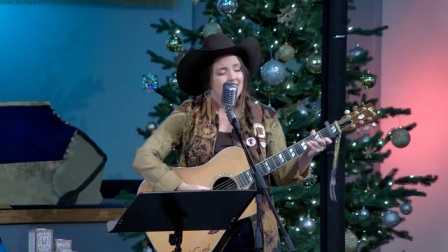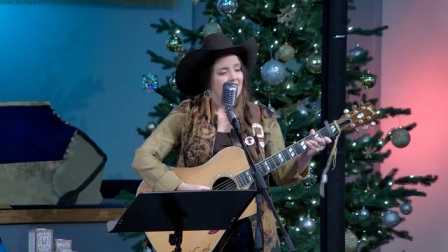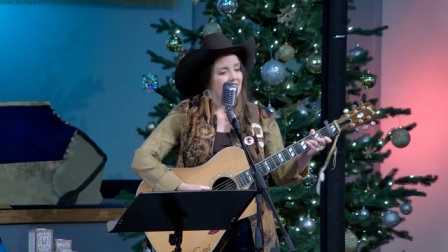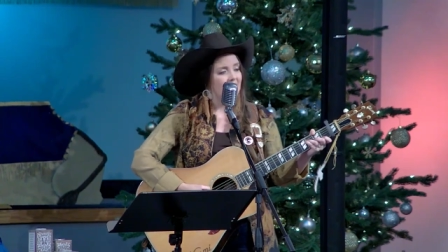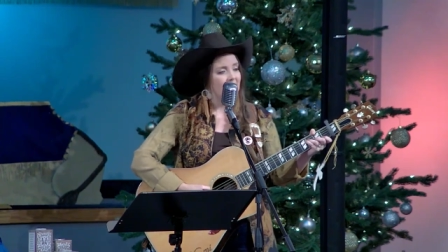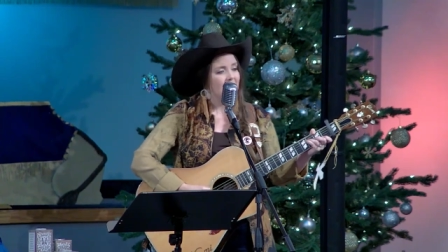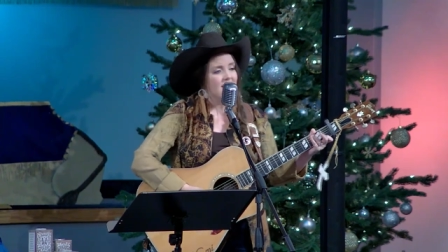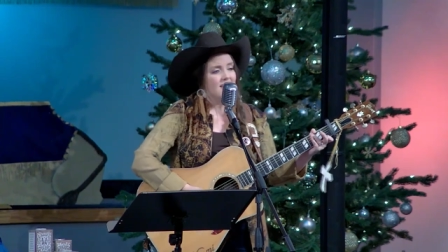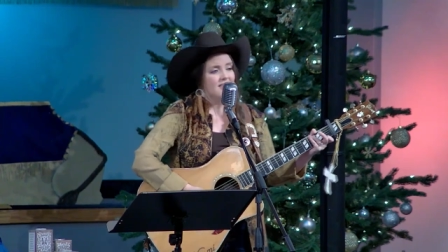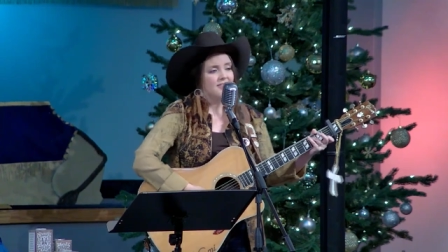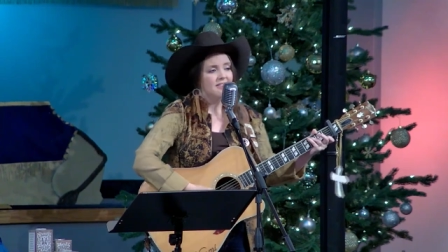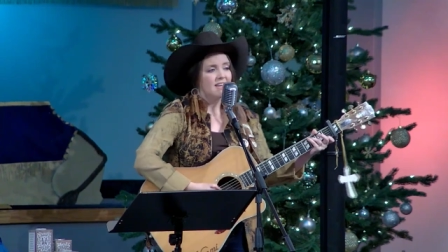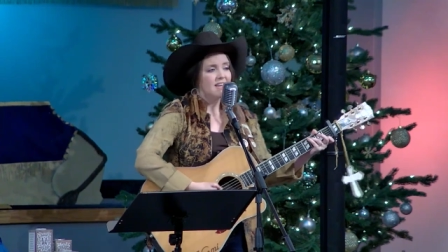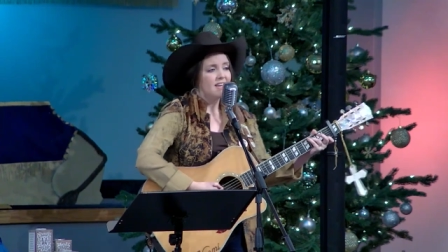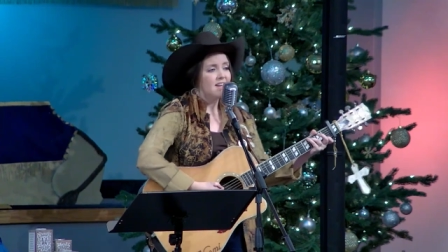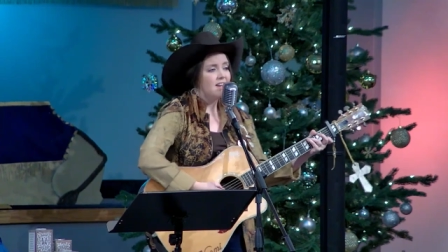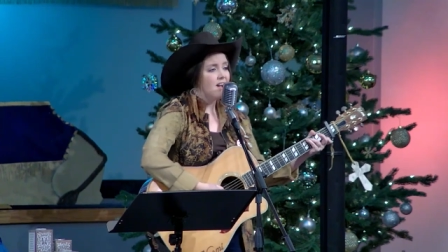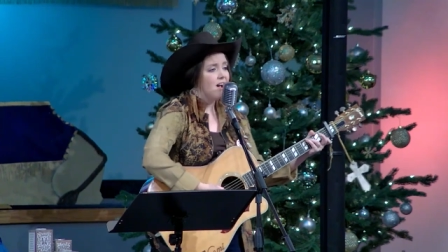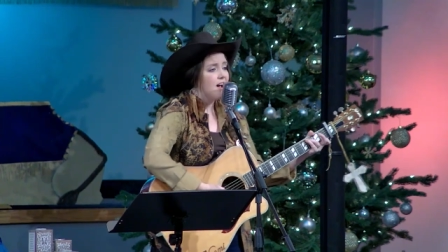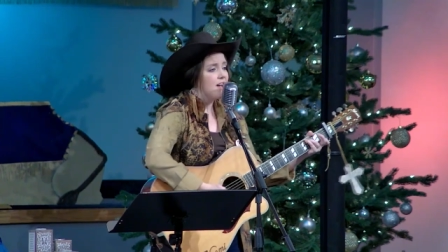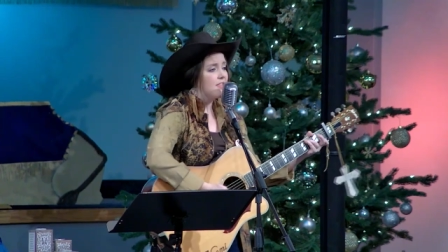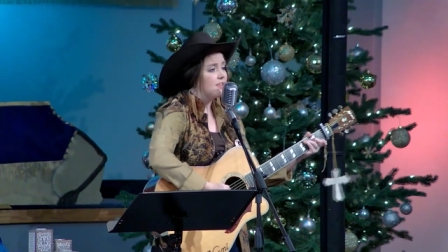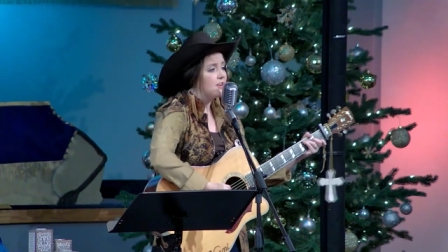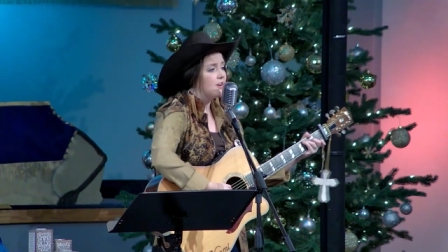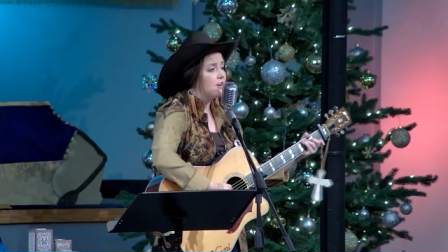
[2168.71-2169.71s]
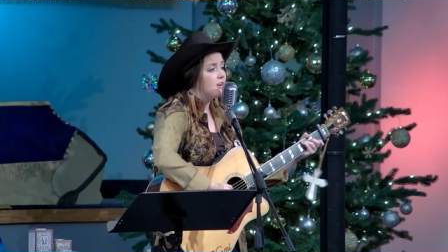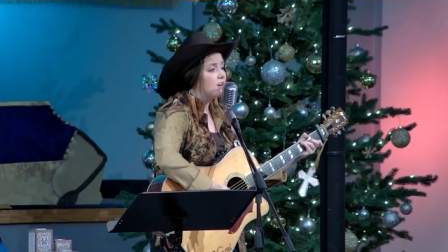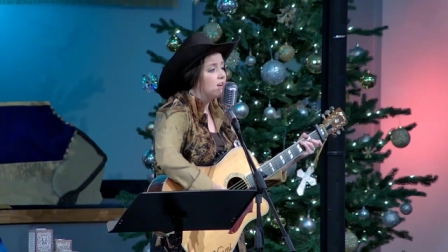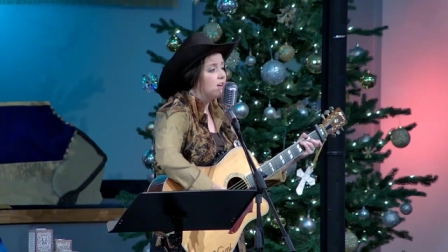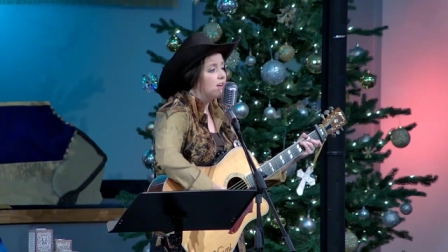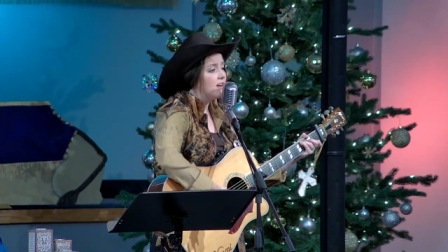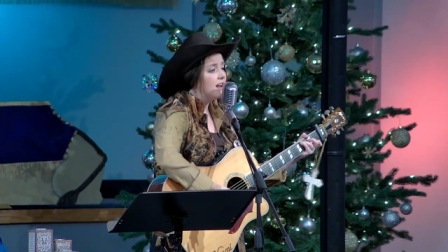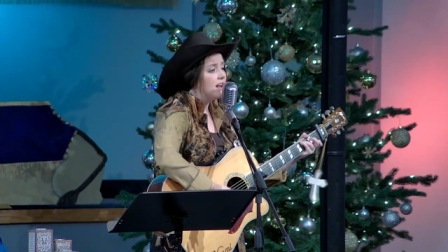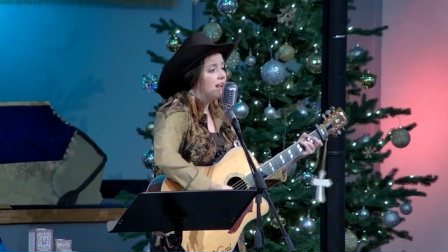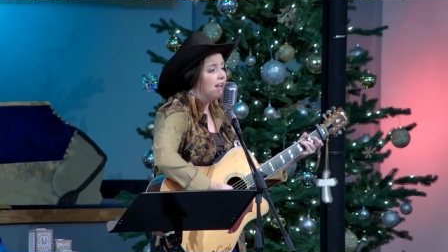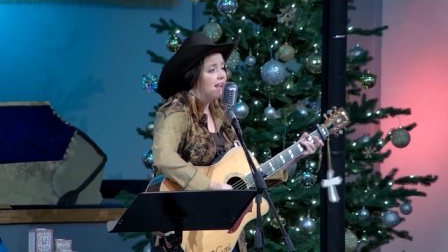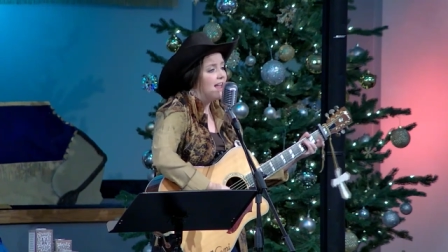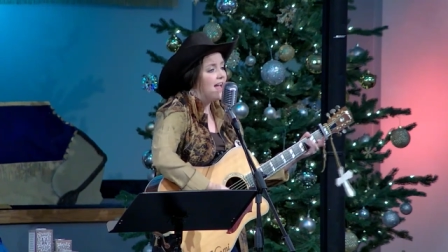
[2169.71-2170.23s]
and the other
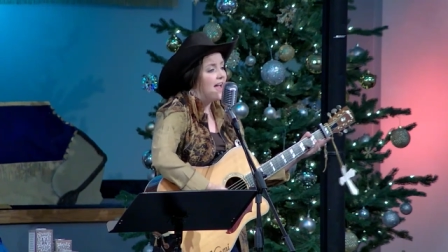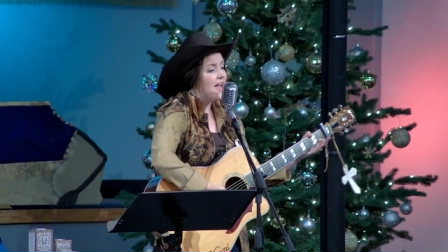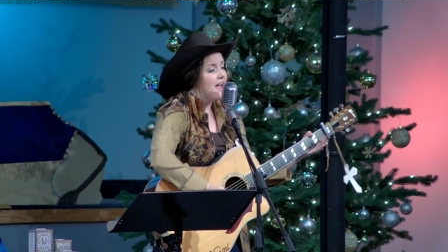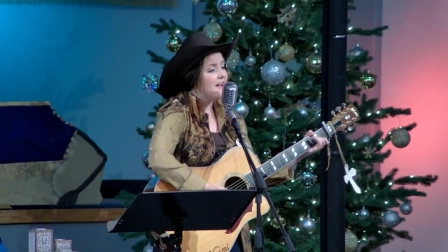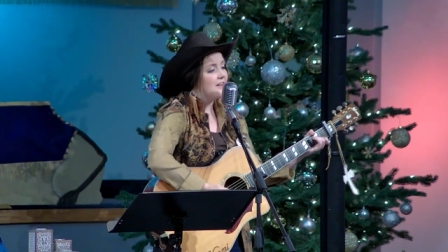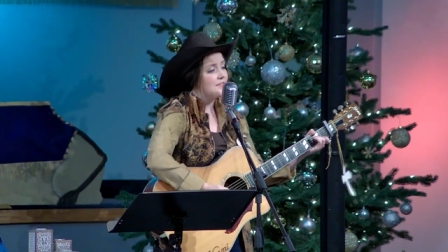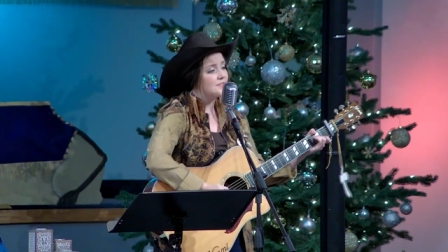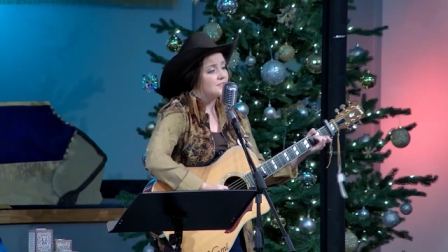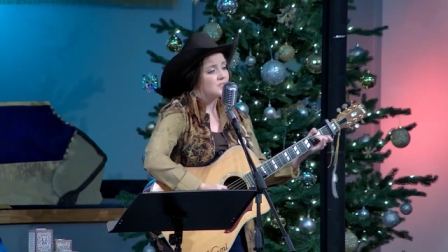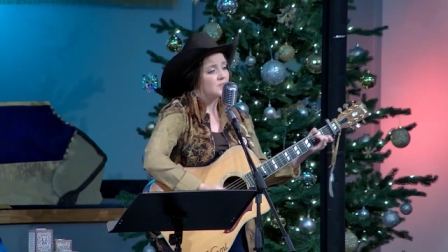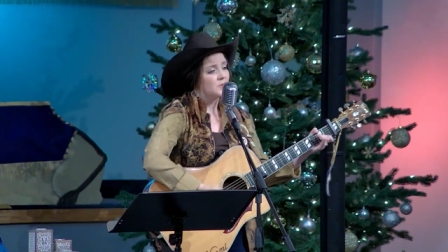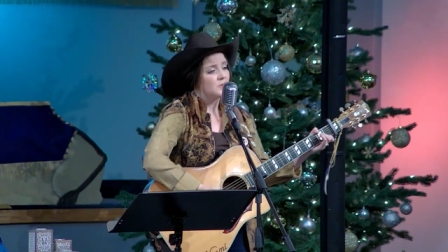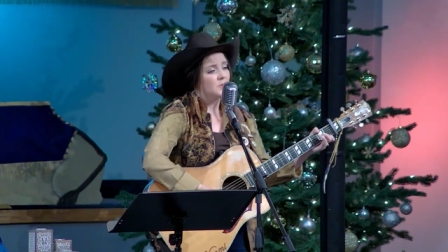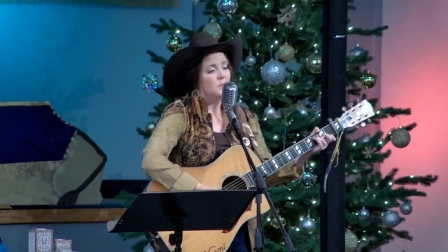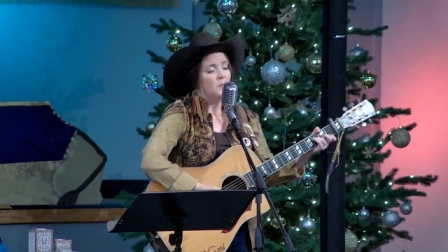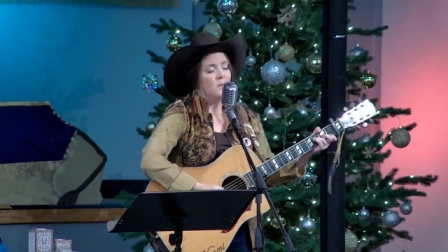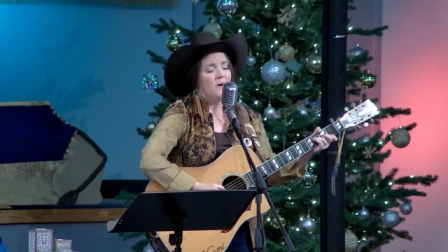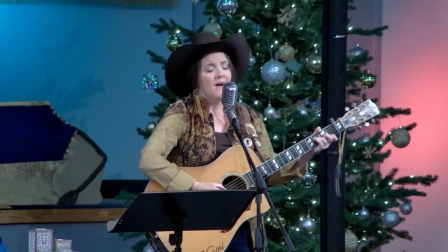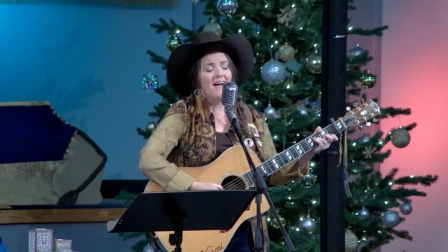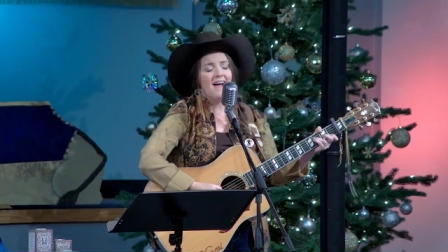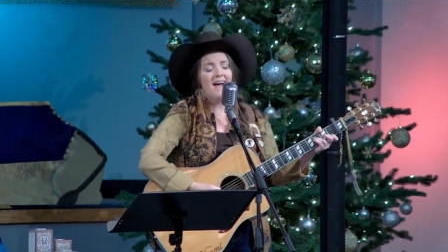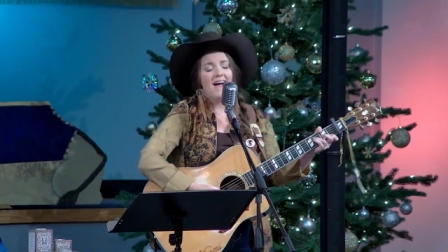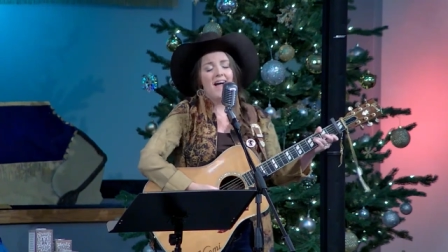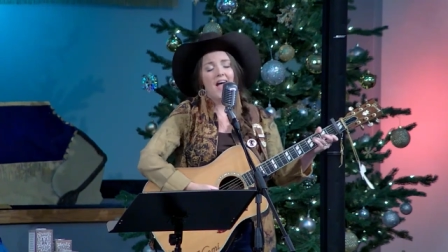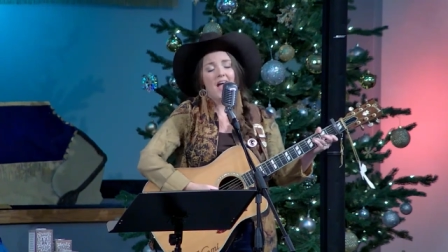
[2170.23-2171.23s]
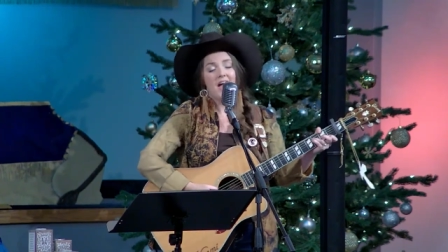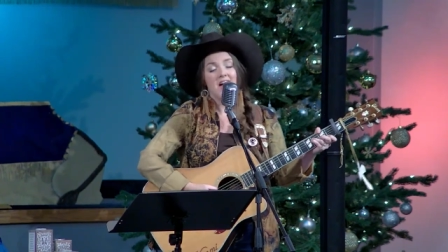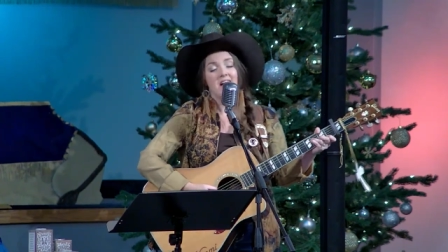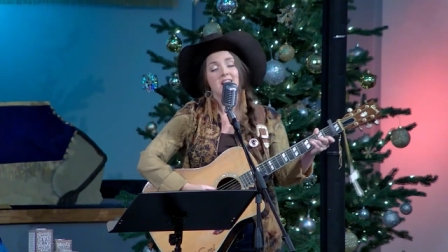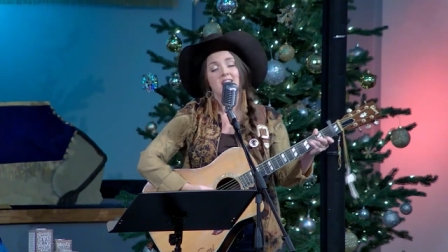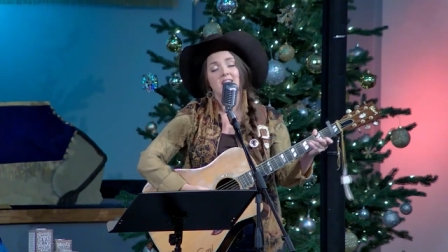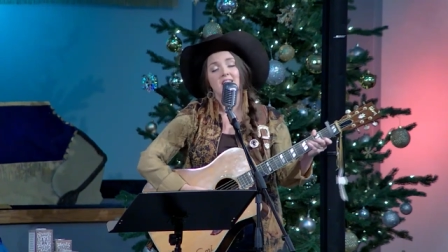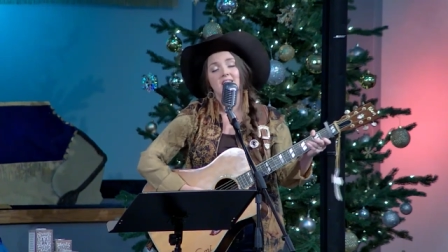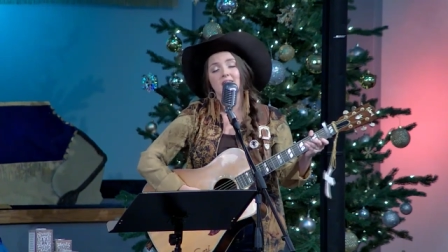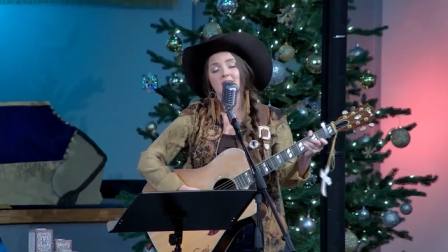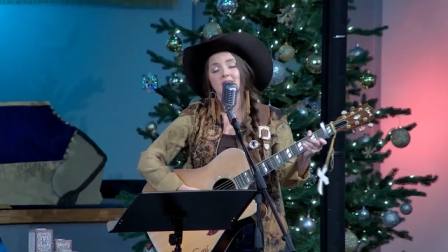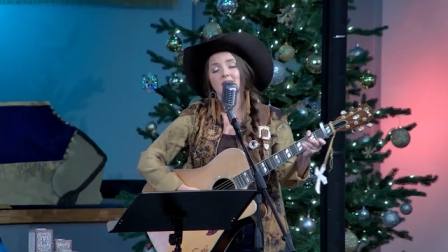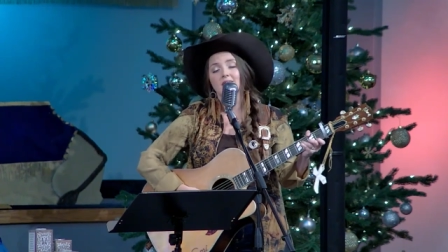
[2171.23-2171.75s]
left a
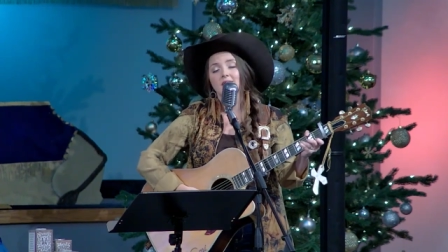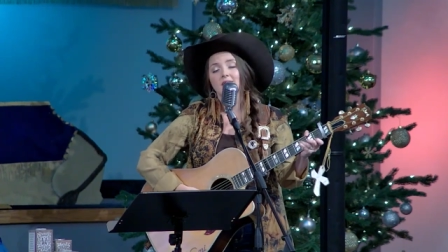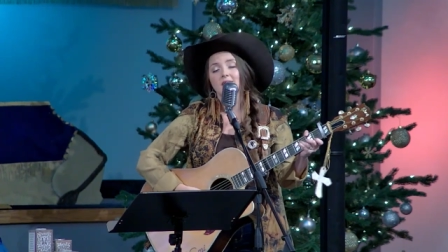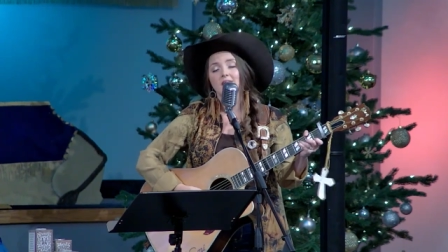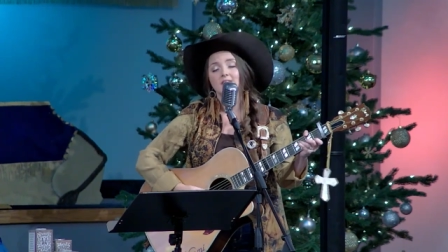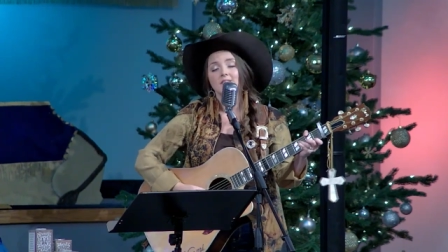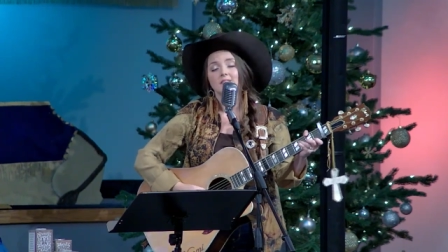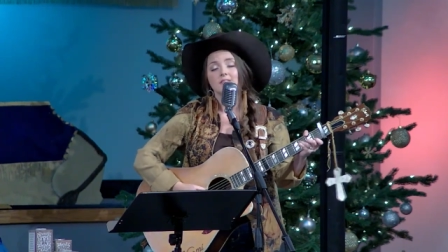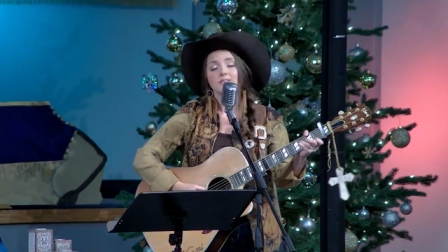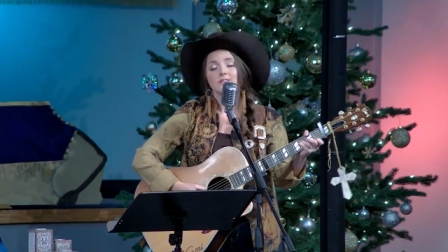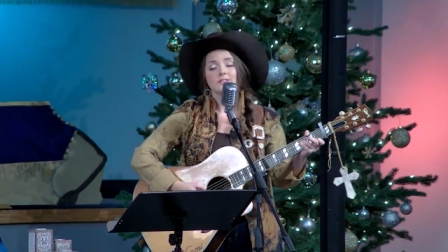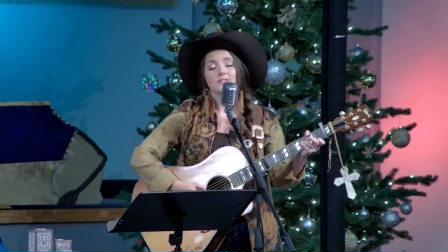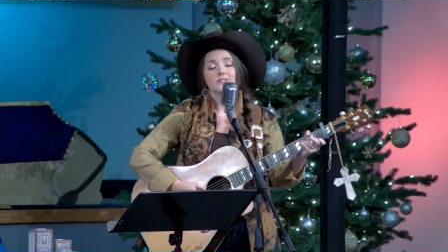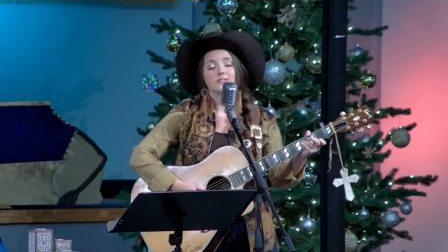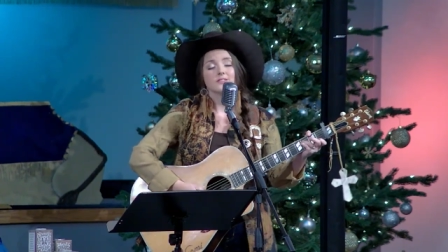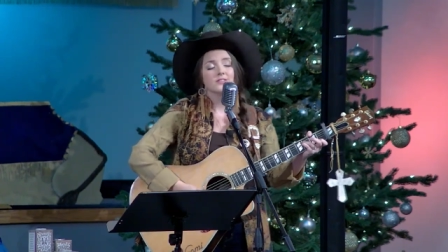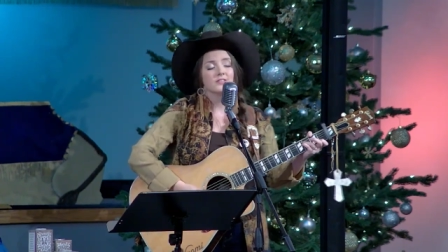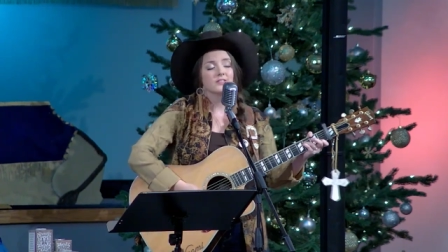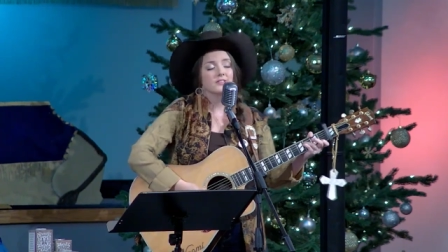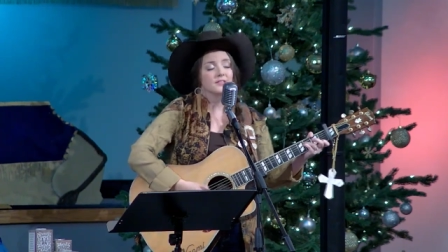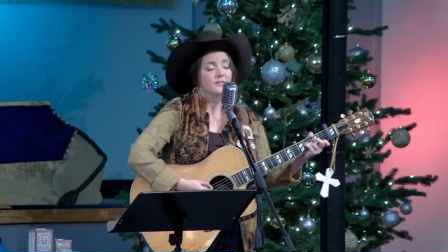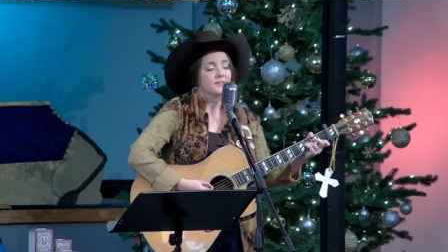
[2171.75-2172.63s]
welt.